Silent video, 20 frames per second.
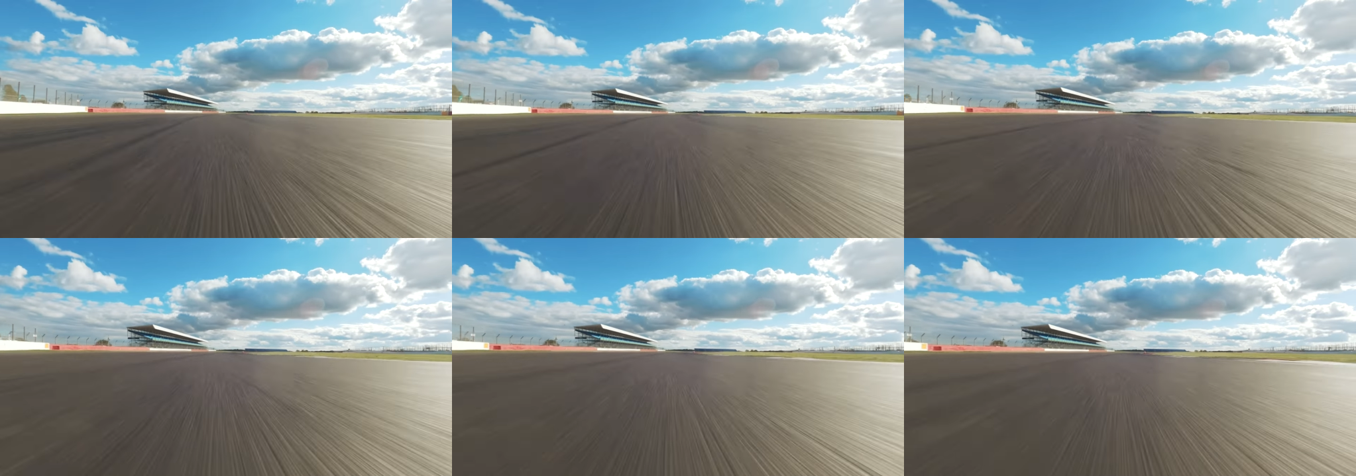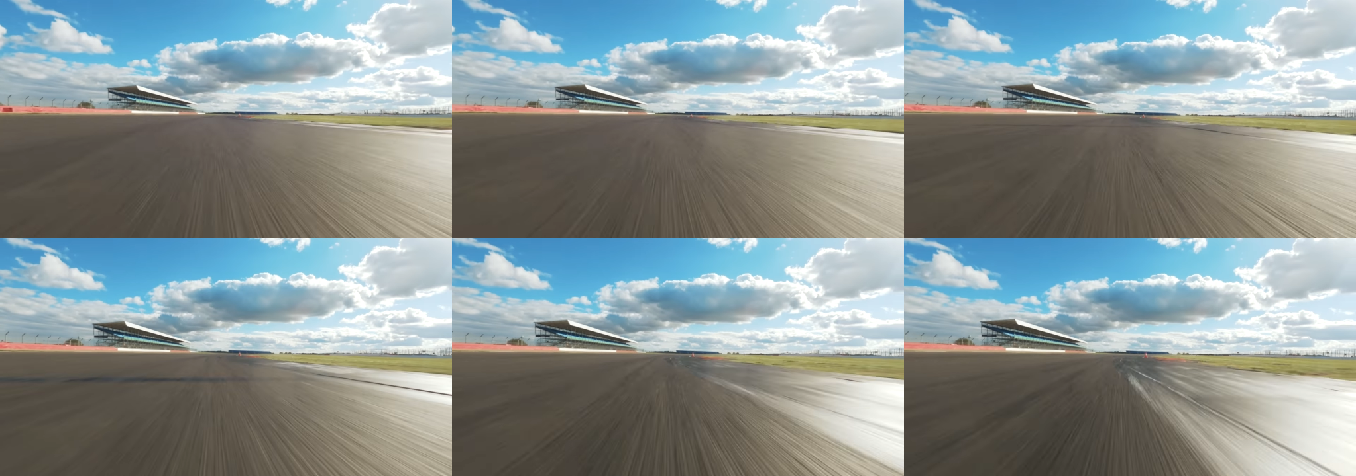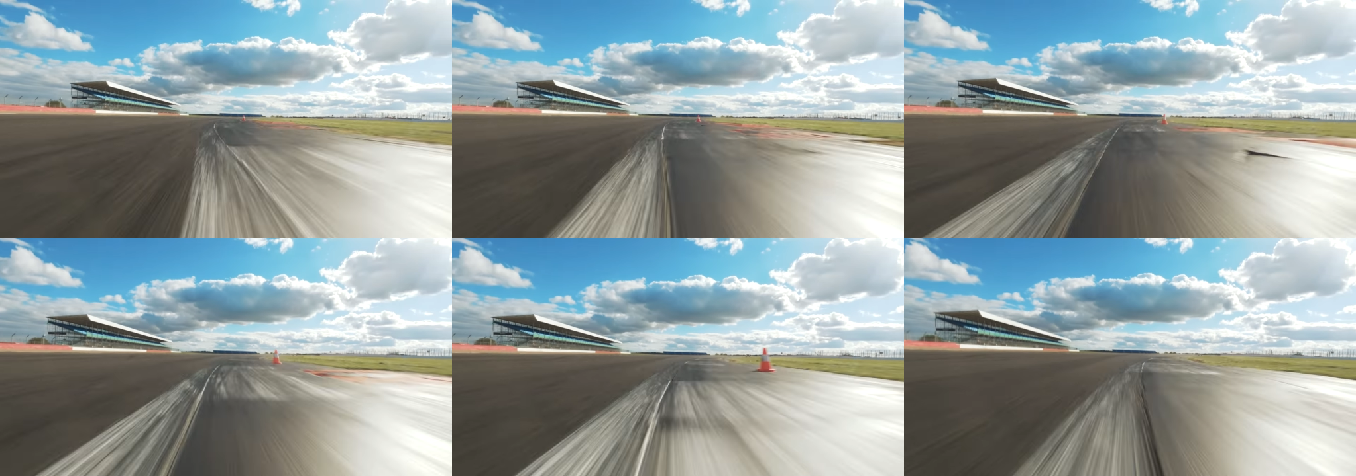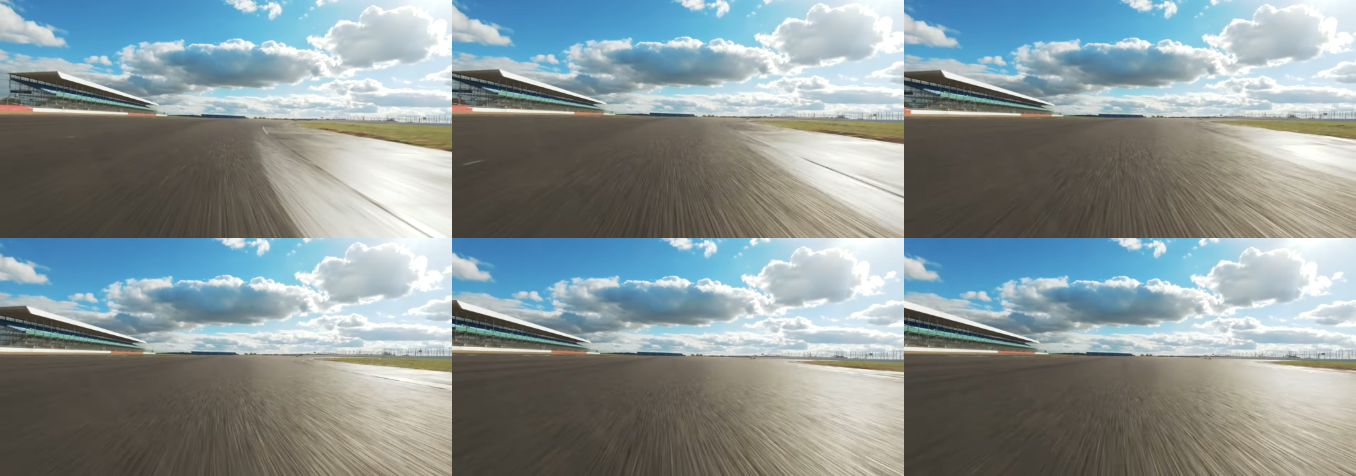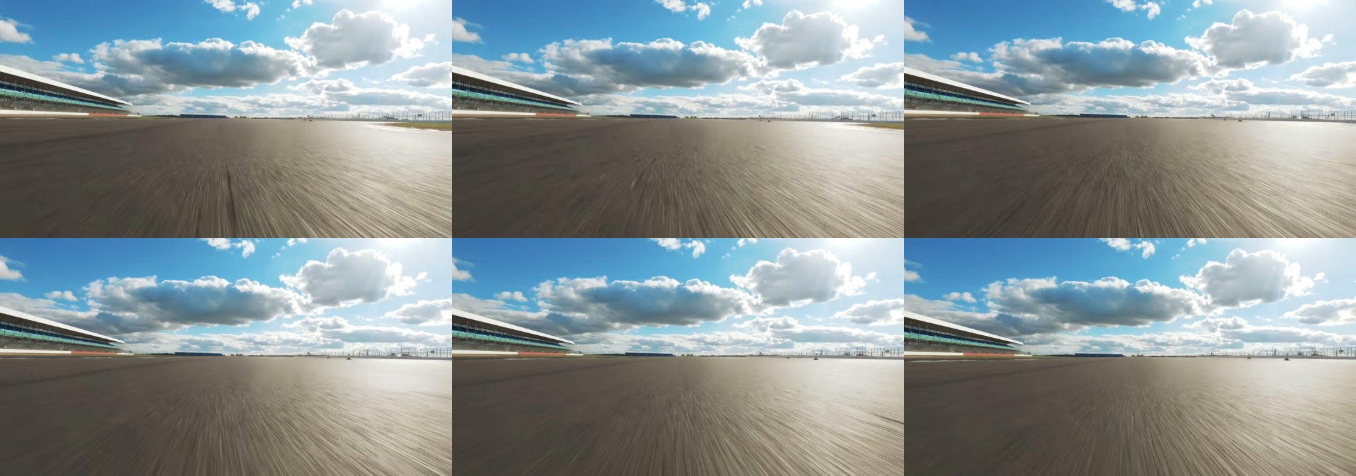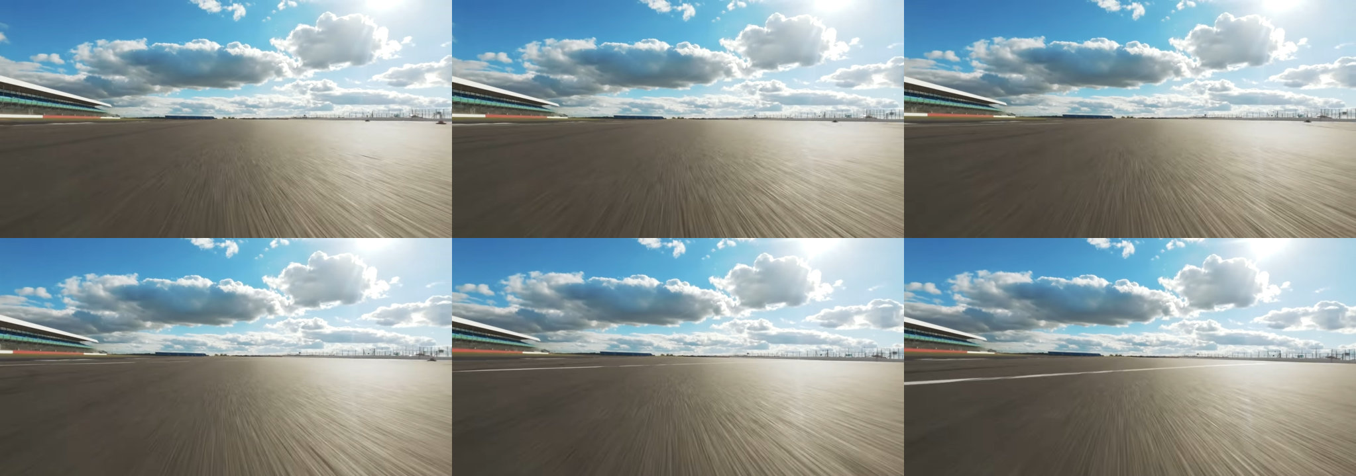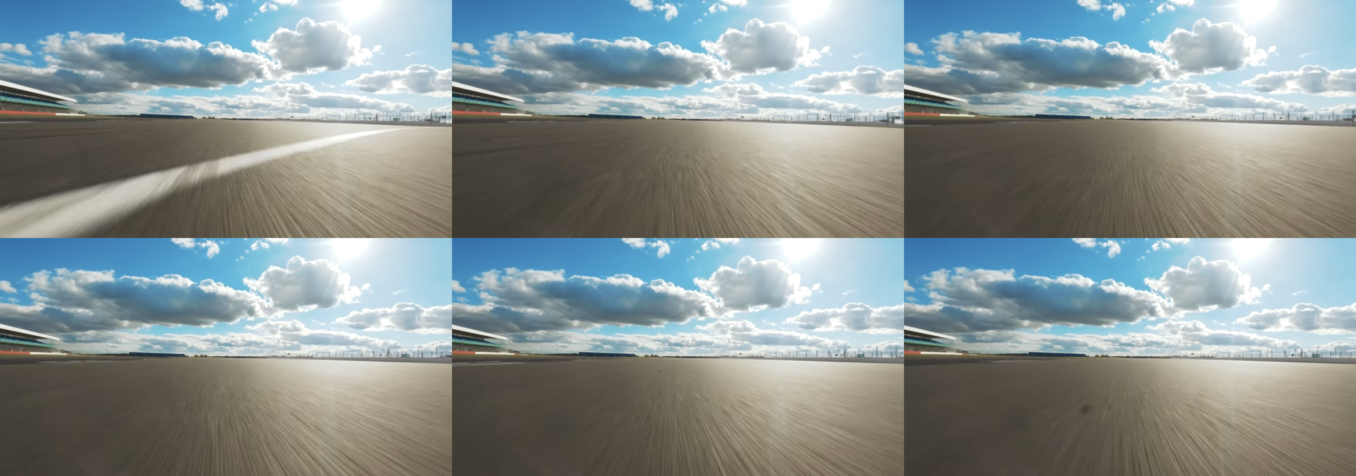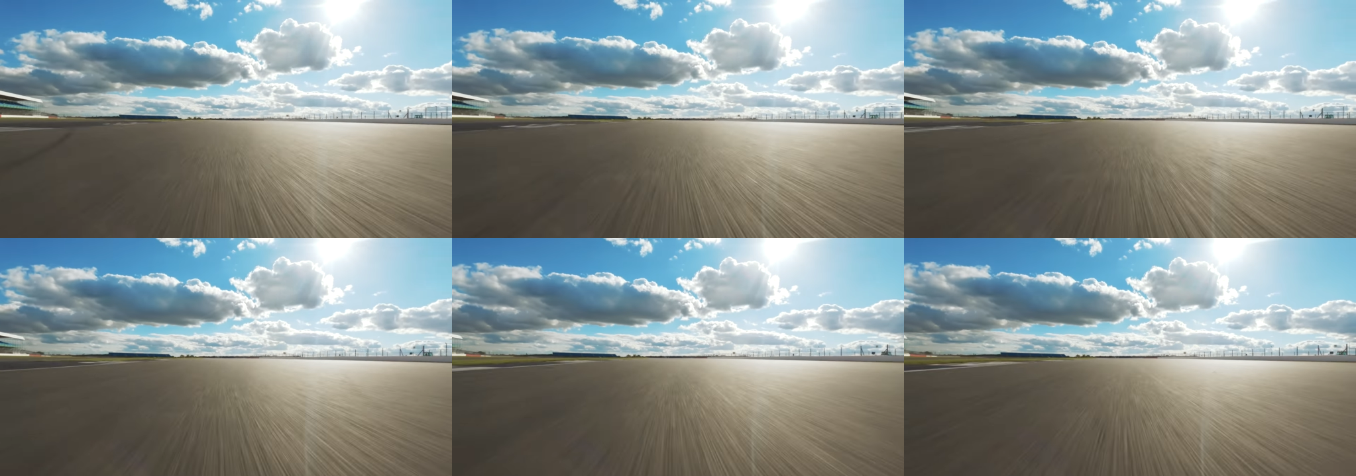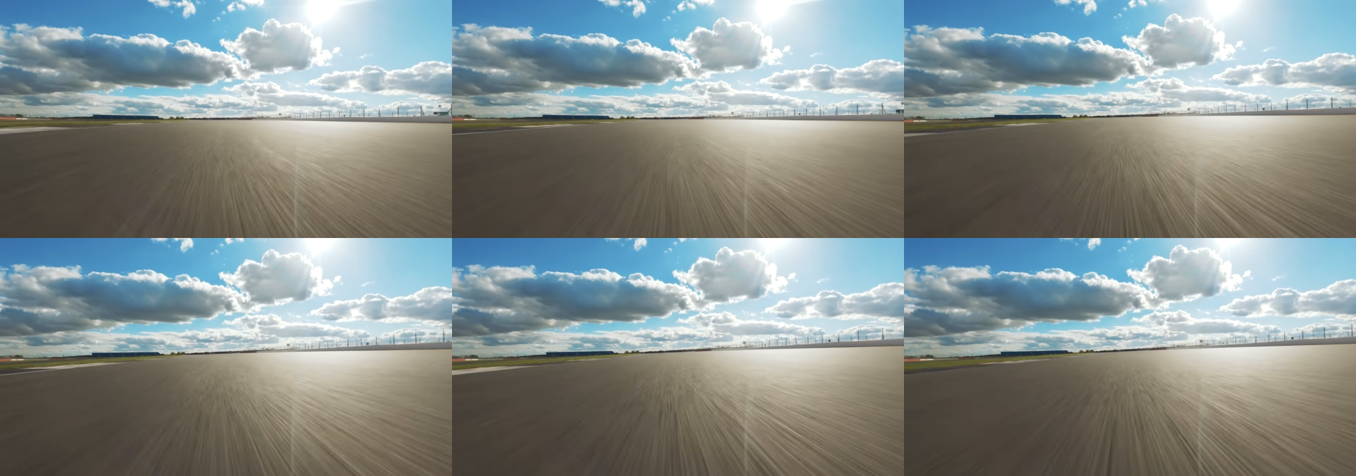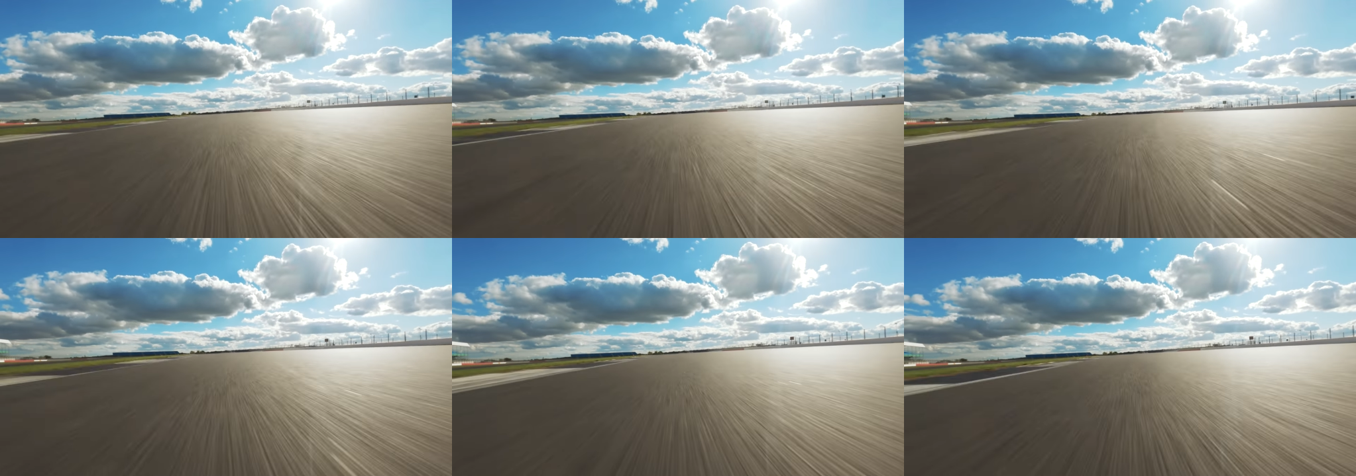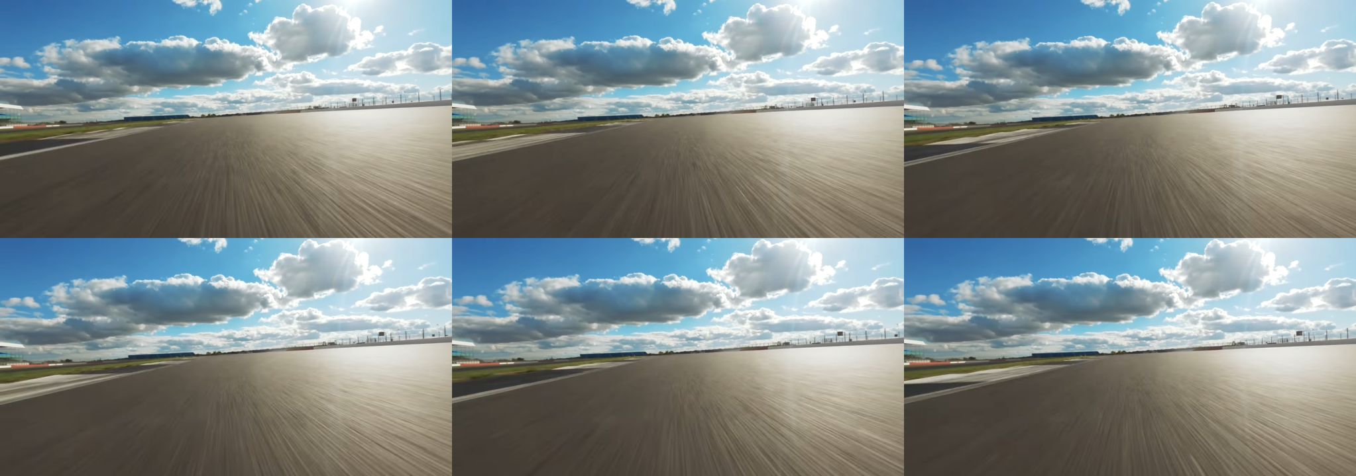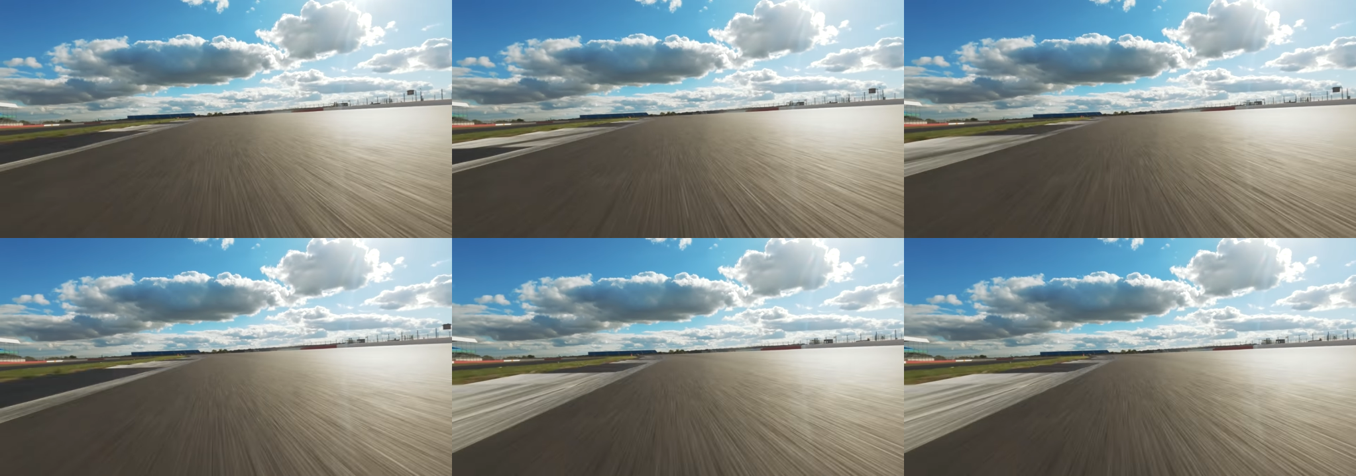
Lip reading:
(no speaker visible)